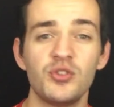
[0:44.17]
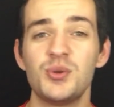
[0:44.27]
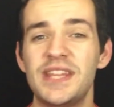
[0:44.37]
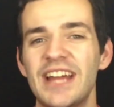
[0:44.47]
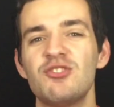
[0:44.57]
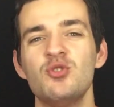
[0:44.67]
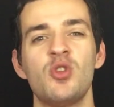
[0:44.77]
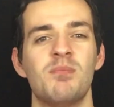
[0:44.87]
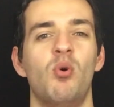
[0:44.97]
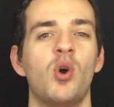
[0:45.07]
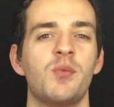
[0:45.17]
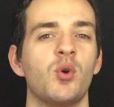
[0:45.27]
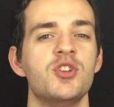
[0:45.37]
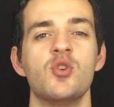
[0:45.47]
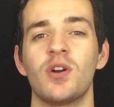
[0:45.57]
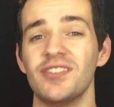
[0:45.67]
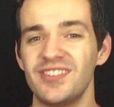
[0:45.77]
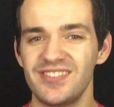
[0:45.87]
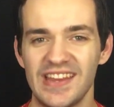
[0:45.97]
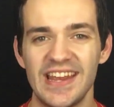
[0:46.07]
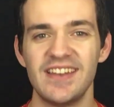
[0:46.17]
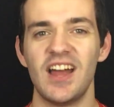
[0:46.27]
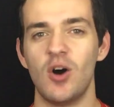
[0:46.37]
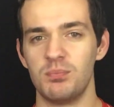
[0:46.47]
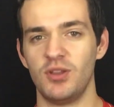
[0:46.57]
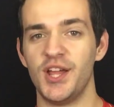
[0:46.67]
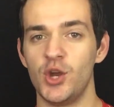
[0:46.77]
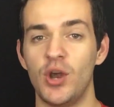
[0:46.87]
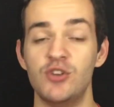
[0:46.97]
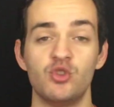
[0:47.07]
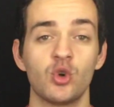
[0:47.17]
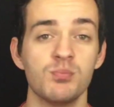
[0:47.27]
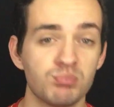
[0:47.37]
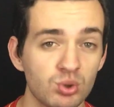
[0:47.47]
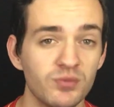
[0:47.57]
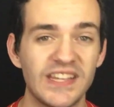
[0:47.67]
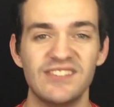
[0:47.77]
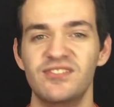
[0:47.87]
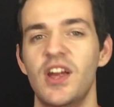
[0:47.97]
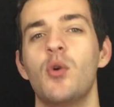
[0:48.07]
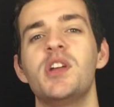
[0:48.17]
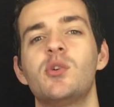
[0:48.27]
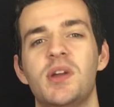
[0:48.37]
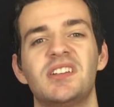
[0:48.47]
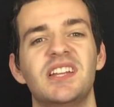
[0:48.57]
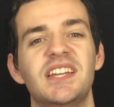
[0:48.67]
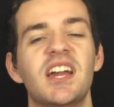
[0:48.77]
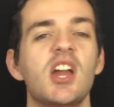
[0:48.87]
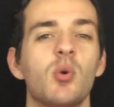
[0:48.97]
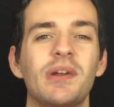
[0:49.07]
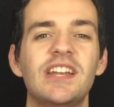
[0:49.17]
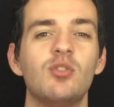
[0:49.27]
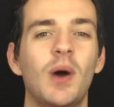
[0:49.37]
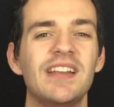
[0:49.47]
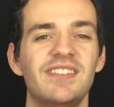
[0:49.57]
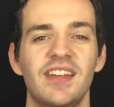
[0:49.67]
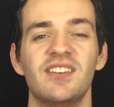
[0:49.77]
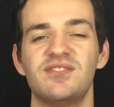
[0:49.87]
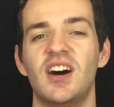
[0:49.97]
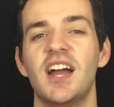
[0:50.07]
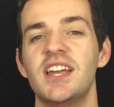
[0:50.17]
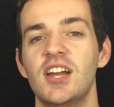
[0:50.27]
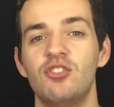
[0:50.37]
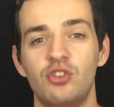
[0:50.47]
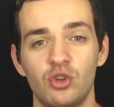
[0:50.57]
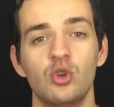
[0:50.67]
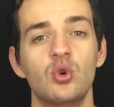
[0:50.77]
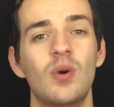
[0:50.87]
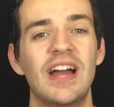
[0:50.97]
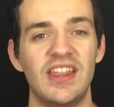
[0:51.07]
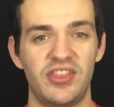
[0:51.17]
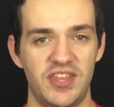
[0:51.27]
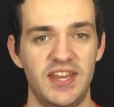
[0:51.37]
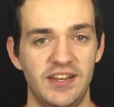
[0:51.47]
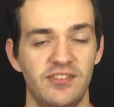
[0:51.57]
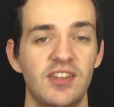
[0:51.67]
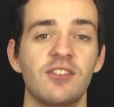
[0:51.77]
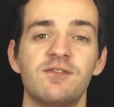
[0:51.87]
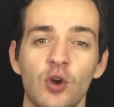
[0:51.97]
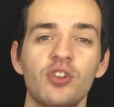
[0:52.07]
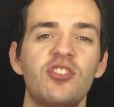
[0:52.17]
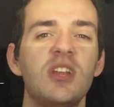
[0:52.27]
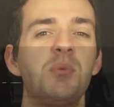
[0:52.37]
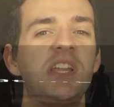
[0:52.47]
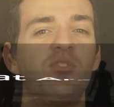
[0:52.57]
to get you to the point where you're a standout player and you're improving very quickly, we need to identify two things. And the first thing we